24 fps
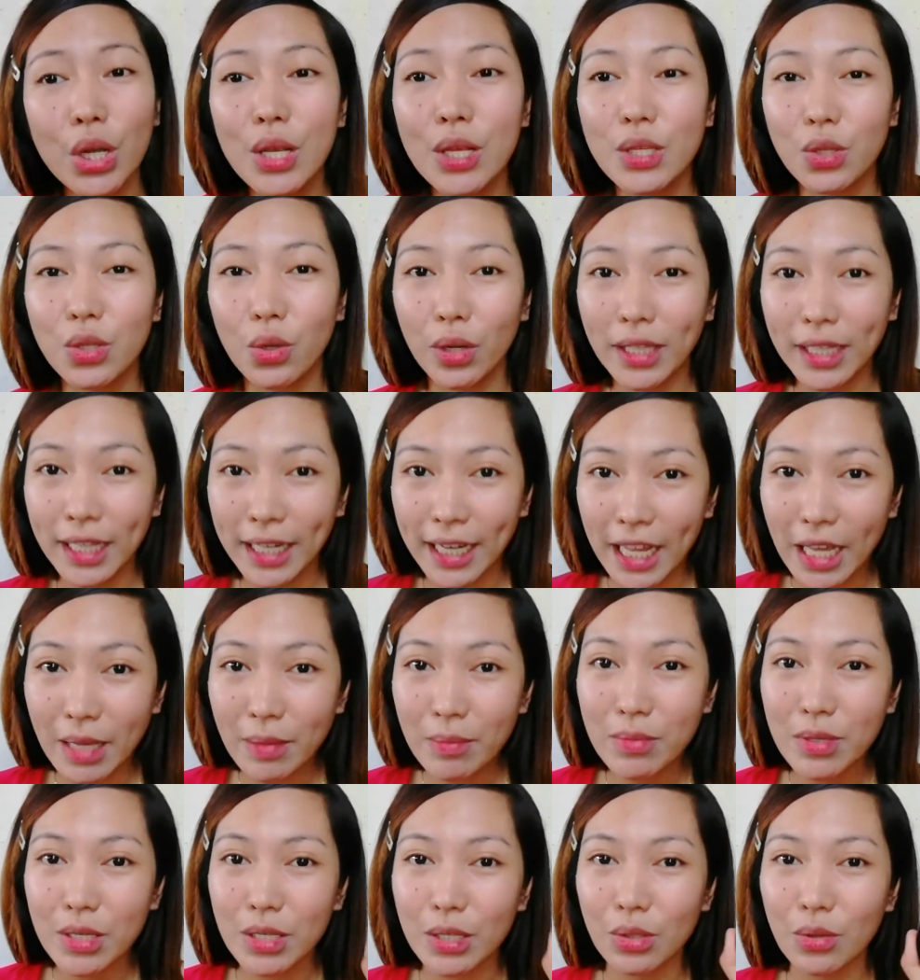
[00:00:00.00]
So, it
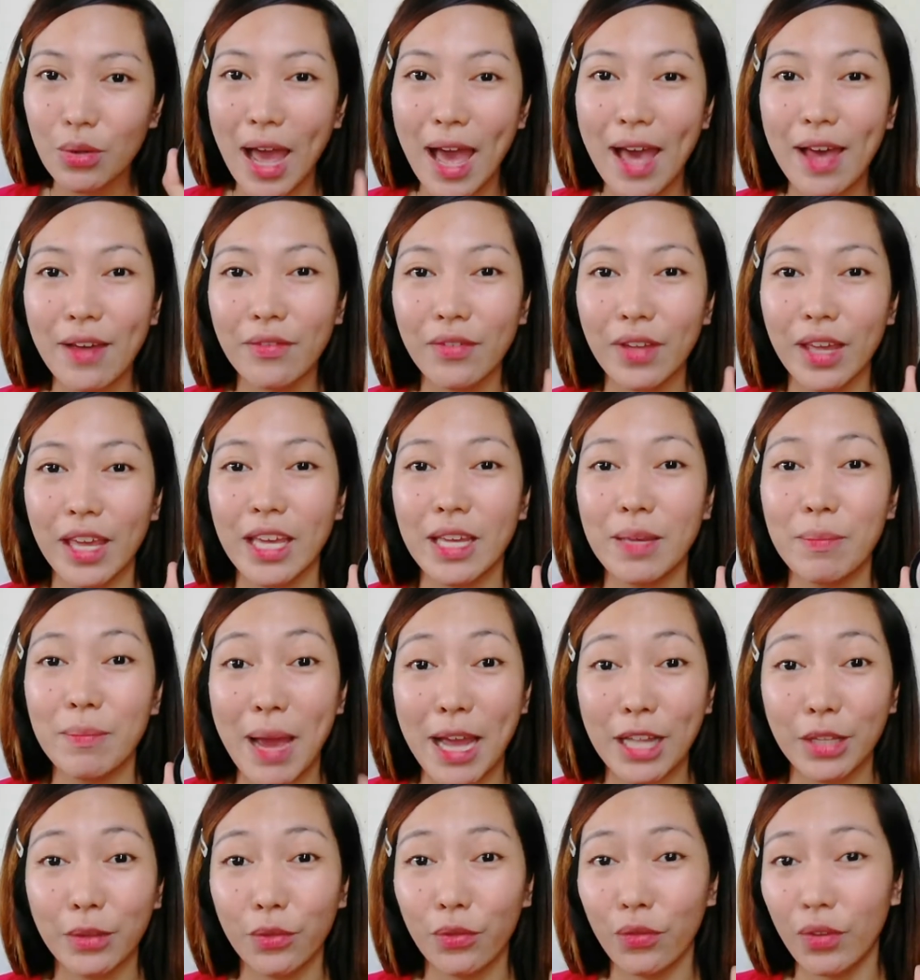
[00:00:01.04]
claims to have a
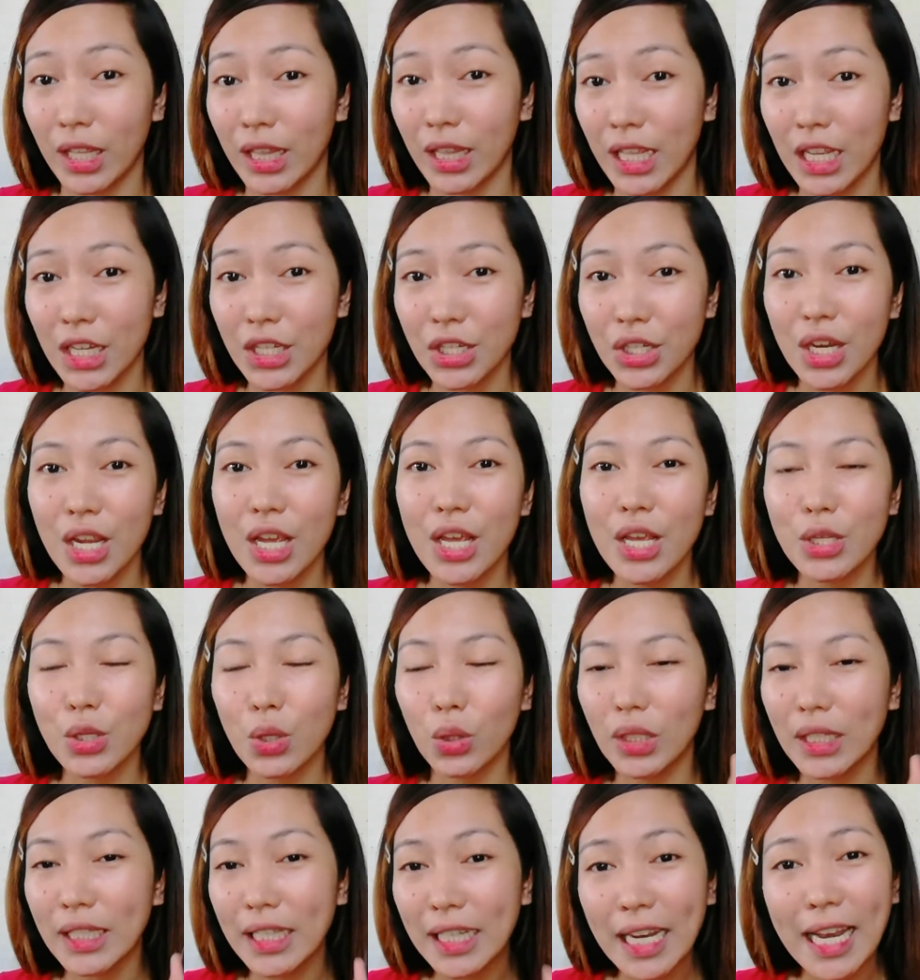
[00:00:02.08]
matte finish.
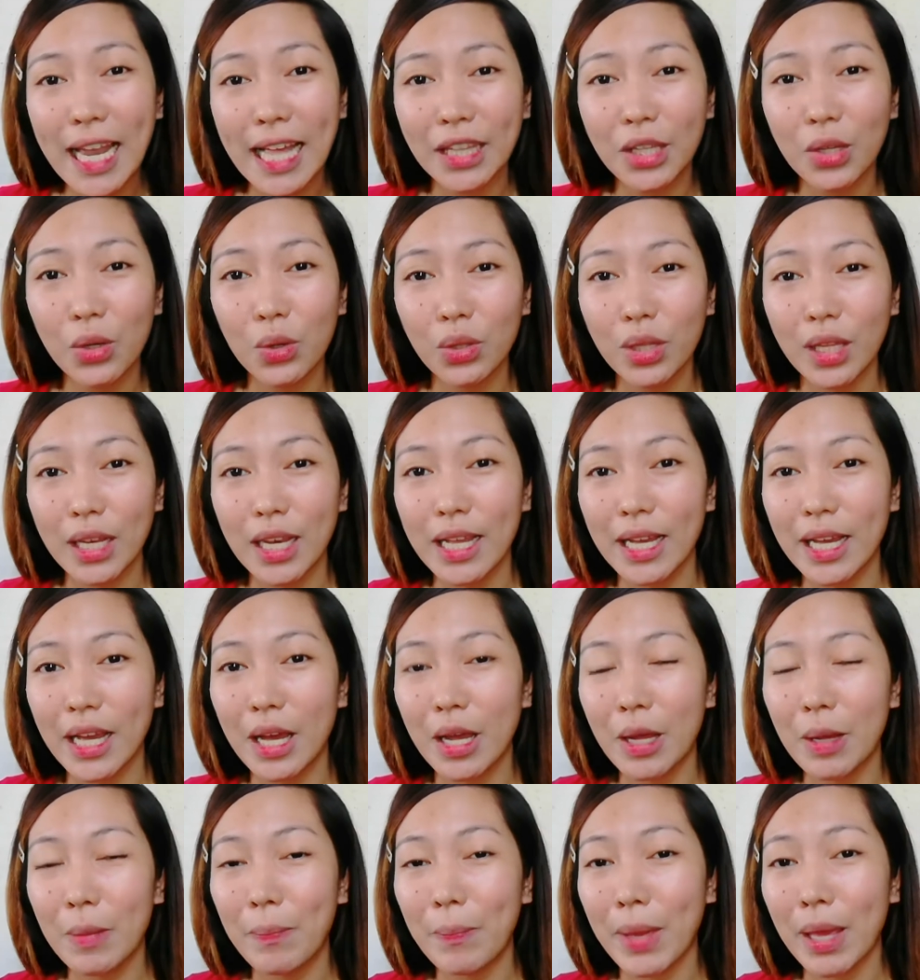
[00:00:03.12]
So, titignan natin kung talagang
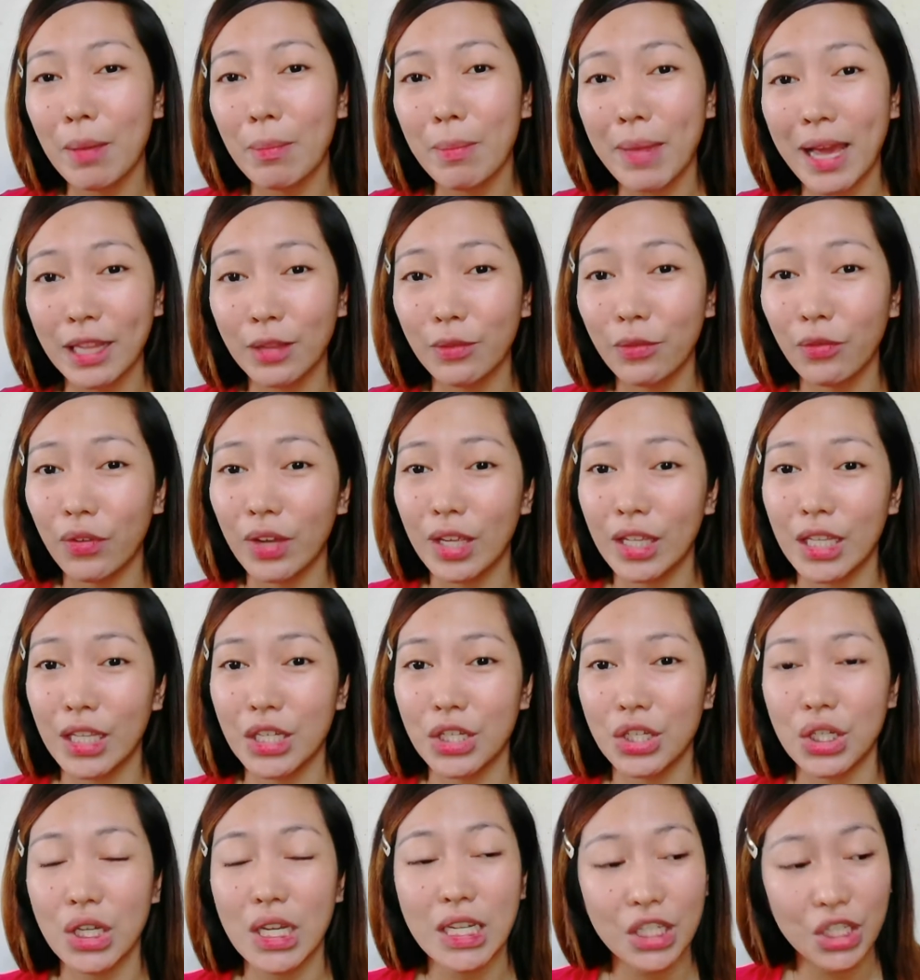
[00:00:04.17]
may matte
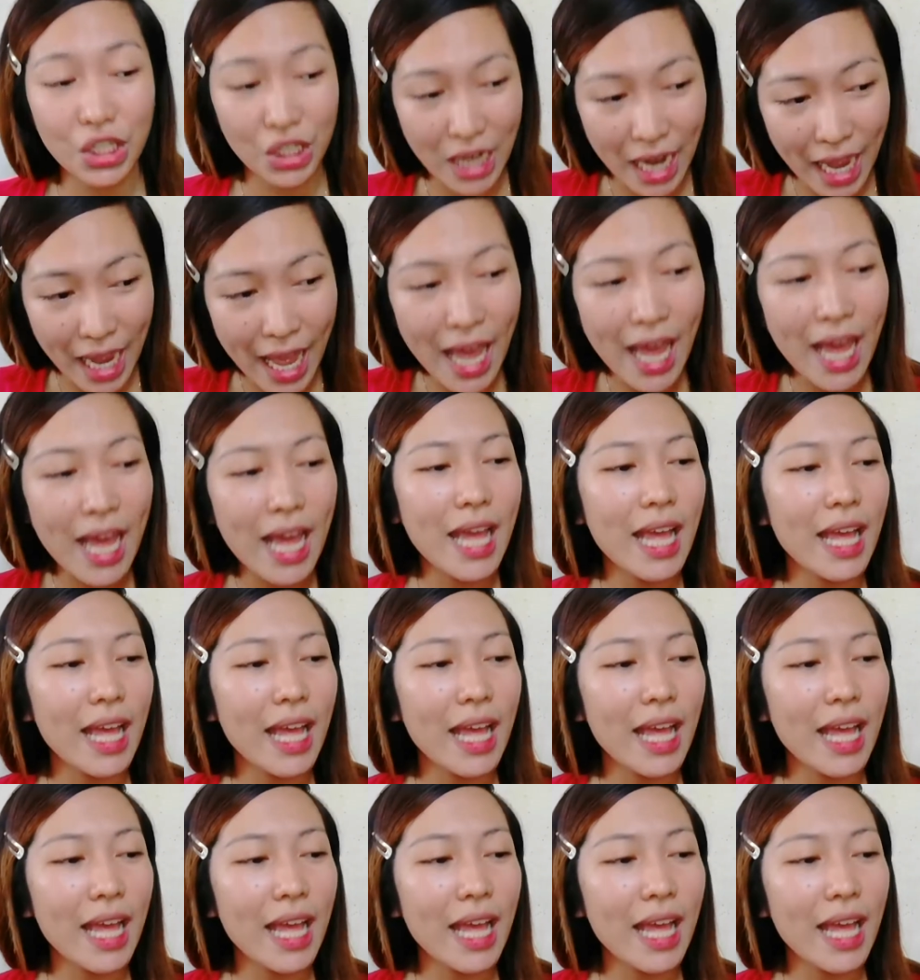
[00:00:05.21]
finish siya.